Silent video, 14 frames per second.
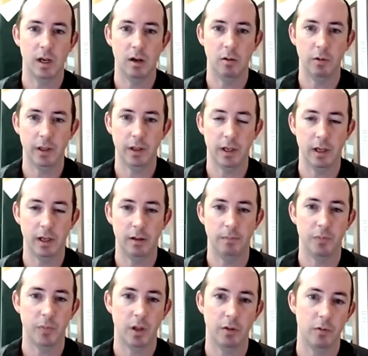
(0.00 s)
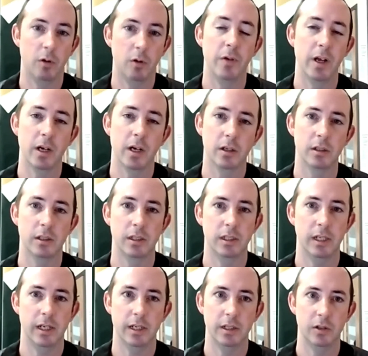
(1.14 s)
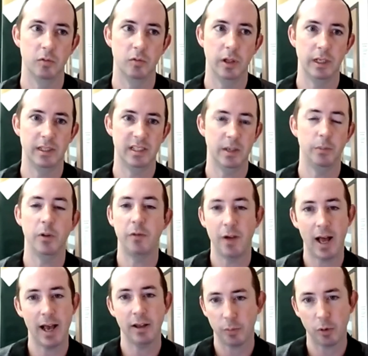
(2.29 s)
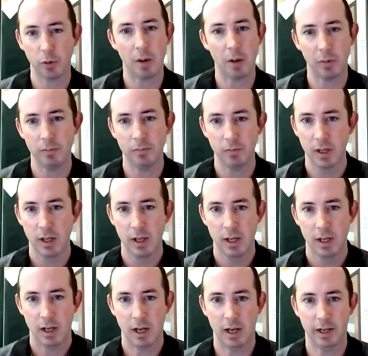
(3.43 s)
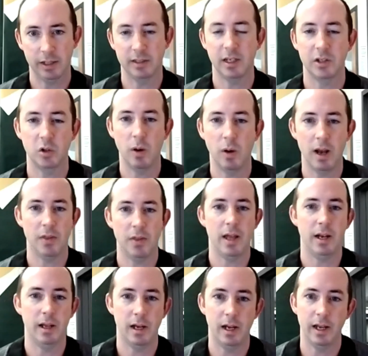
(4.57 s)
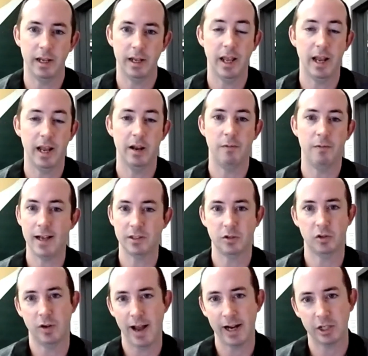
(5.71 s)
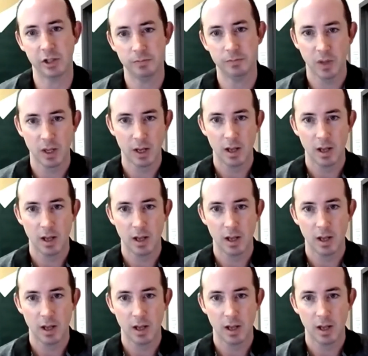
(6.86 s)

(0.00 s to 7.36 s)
We think Van Vehicles is really simplifying the problem in such a way that it can gain faster traction.